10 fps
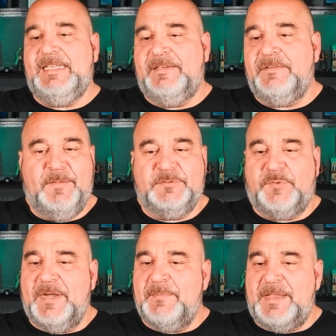It was
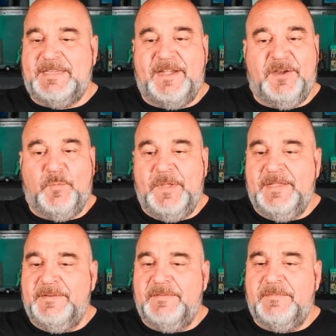directed by Derek
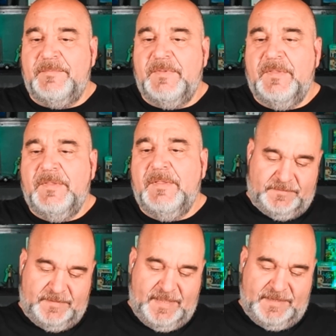Wynn.
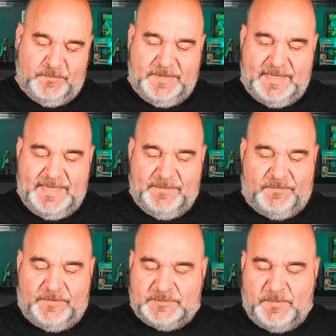And do we get any
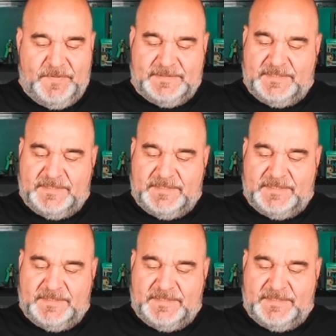reversible on this?